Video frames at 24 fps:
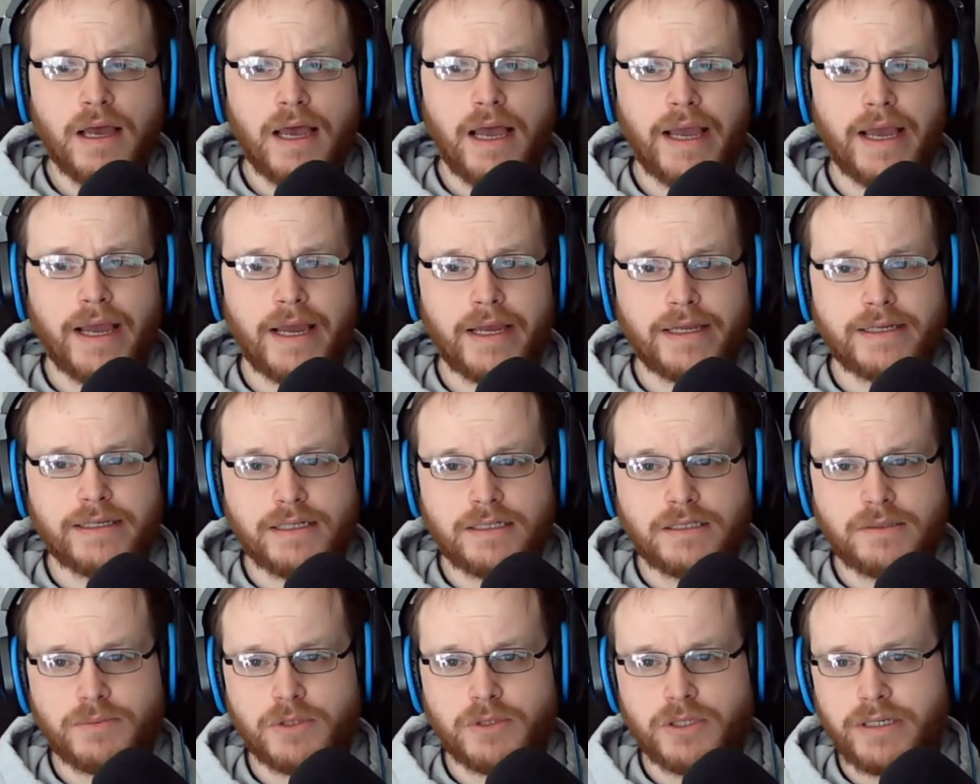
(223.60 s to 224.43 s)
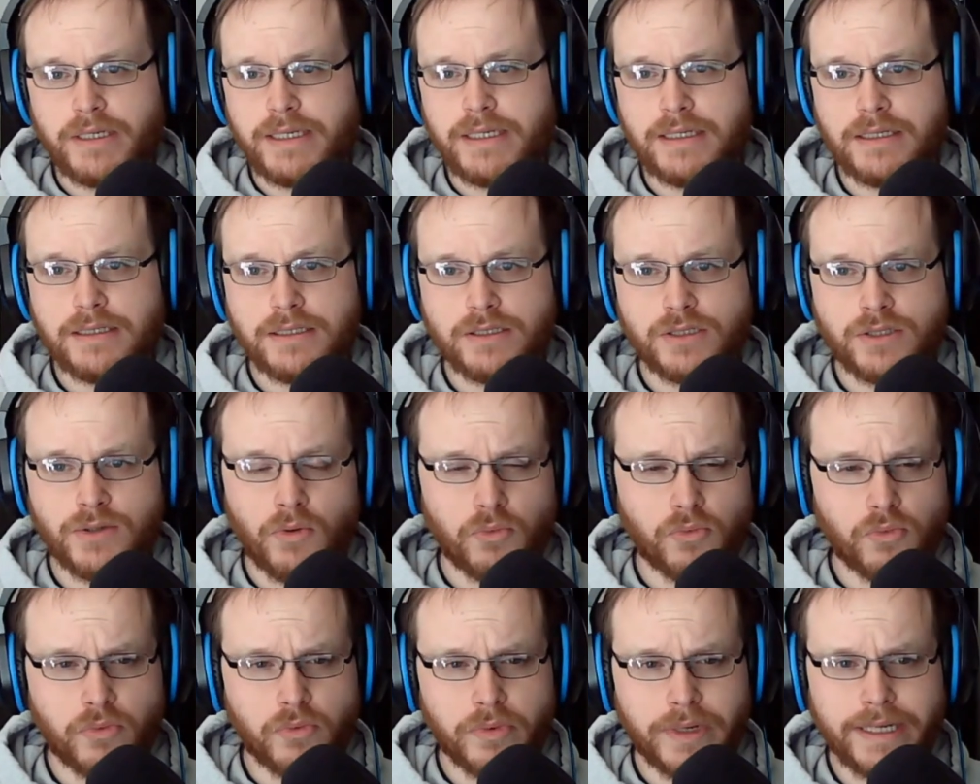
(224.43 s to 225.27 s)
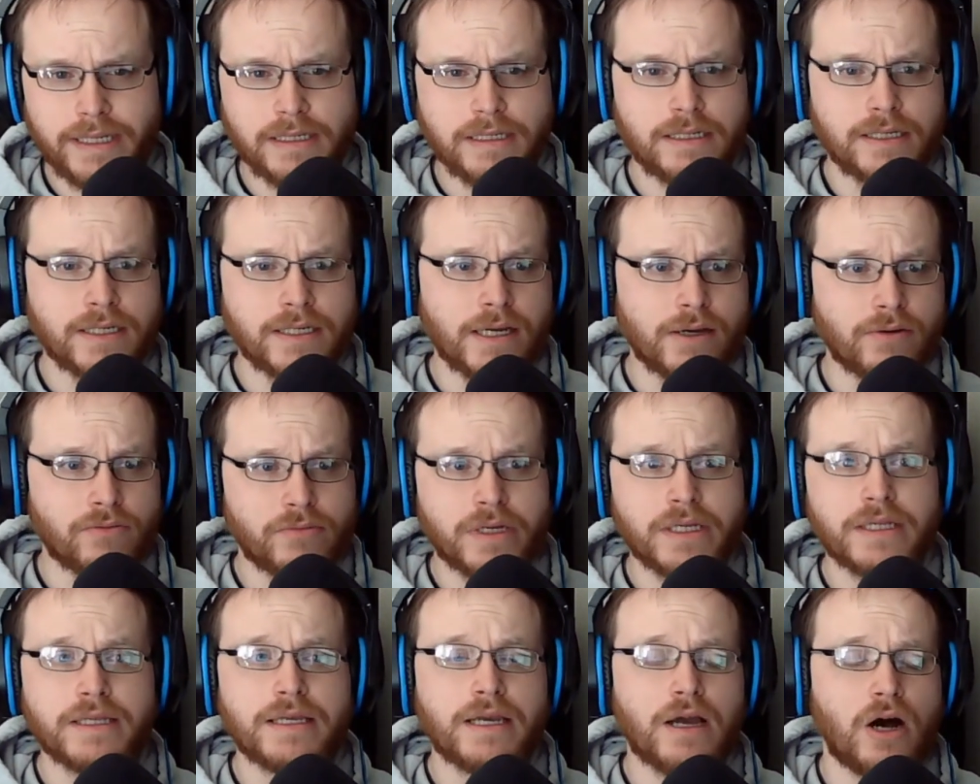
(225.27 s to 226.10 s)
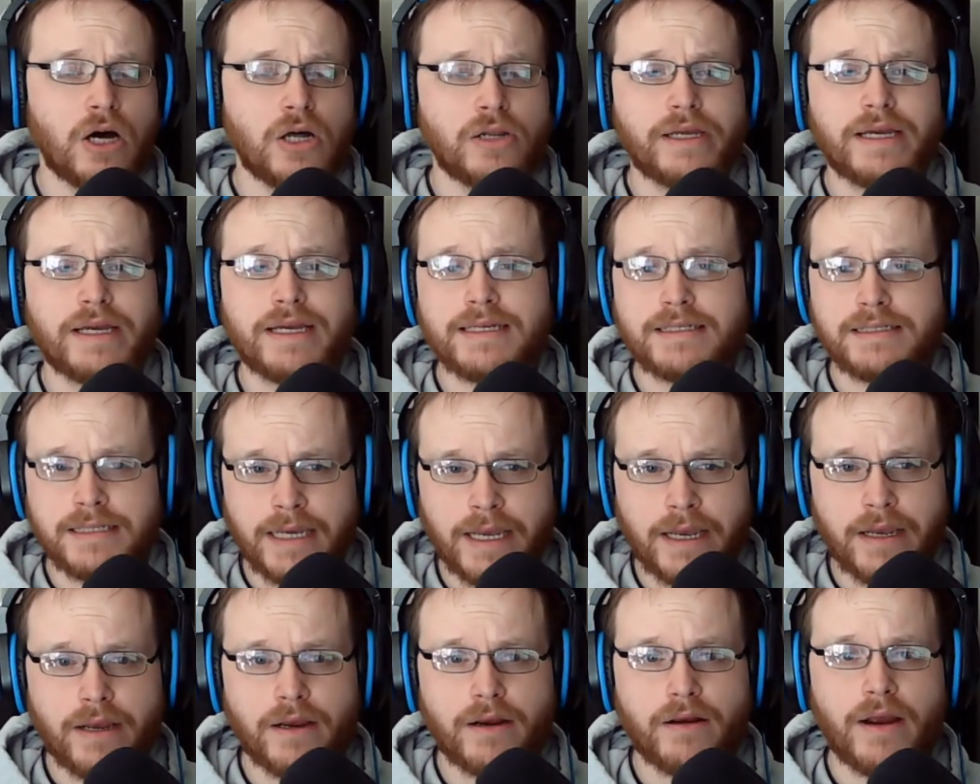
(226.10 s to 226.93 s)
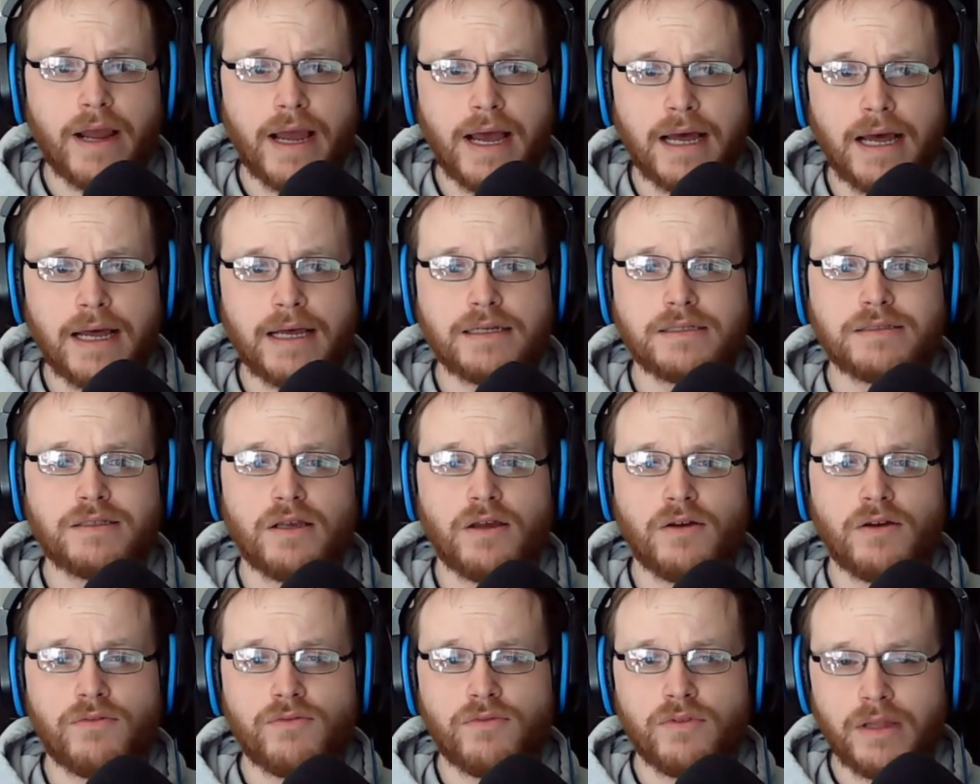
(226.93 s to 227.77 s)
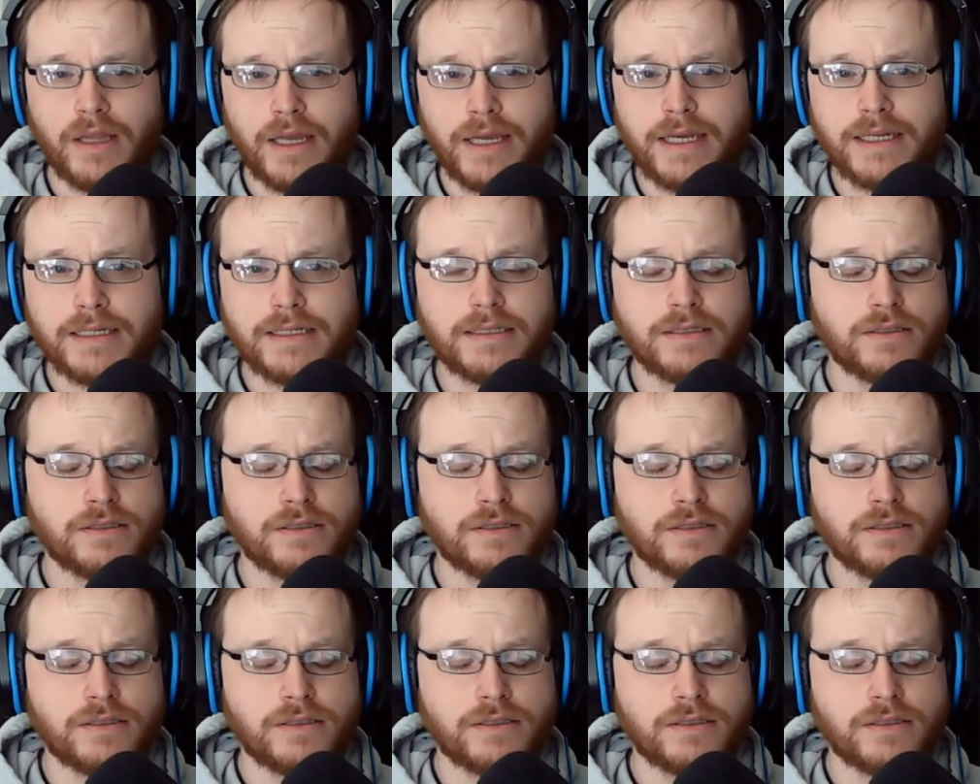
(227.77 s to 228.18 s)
And Jesperi, he is really, really on a tear as of late.